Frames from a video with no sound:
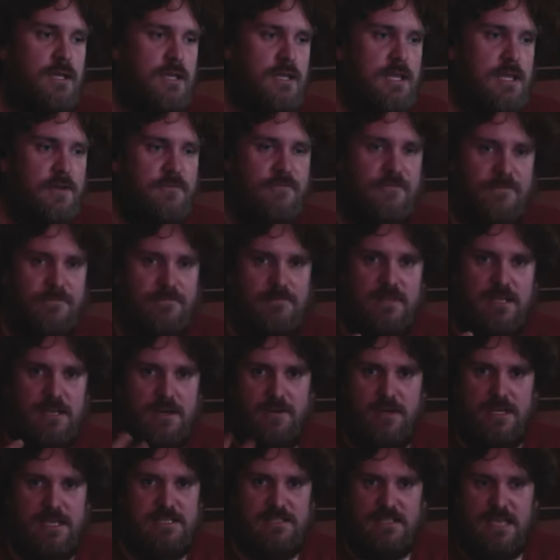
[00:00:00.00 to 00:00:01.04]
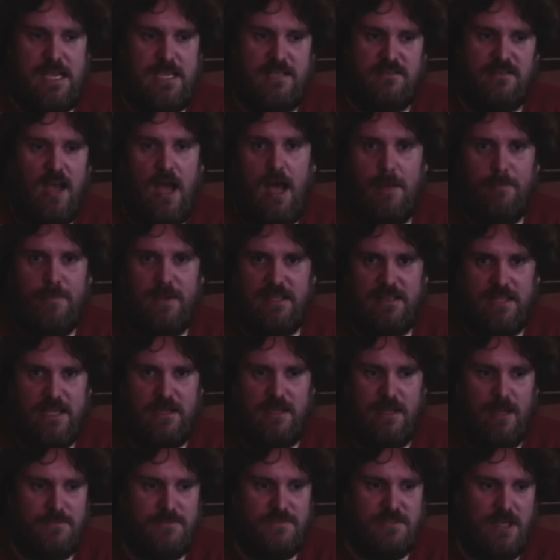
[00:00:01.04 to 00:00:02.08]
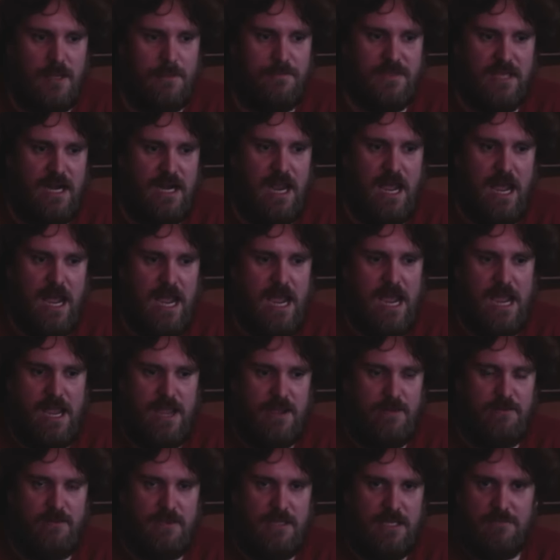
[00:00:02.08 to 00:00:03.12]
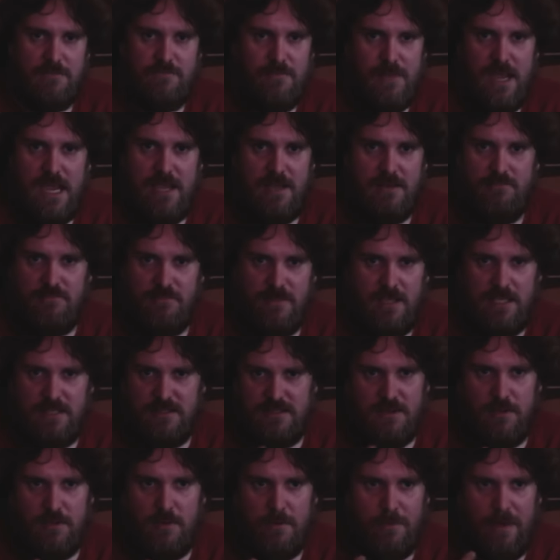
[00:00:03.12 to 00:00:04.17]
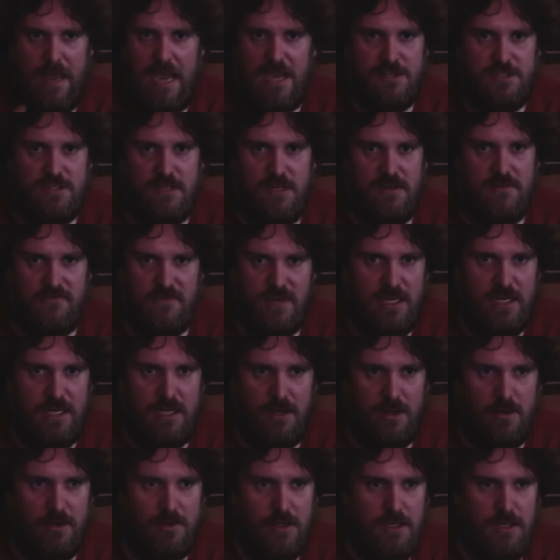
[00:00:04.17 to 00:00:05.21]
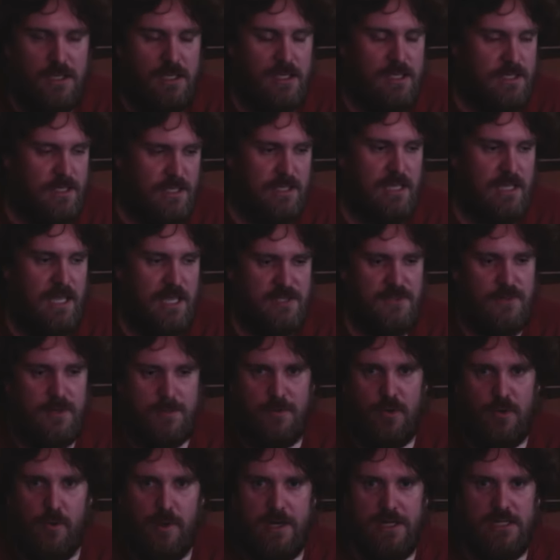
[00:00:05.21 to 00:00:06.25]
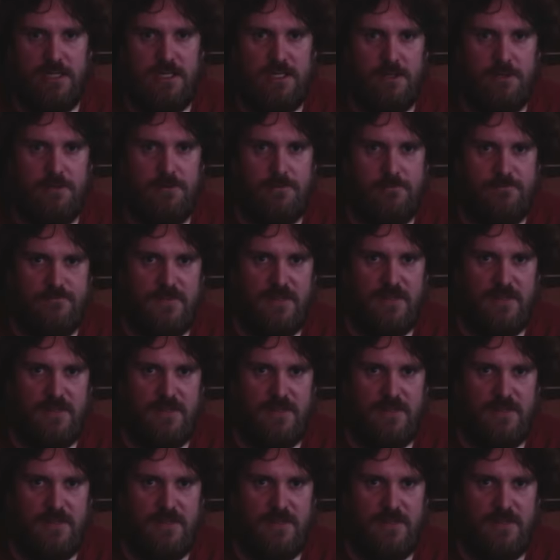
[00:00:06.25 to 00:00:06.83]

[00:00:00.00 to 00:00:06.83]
if there is a topic that comes up that I can make into a passionate video, then that's what I'm going to do.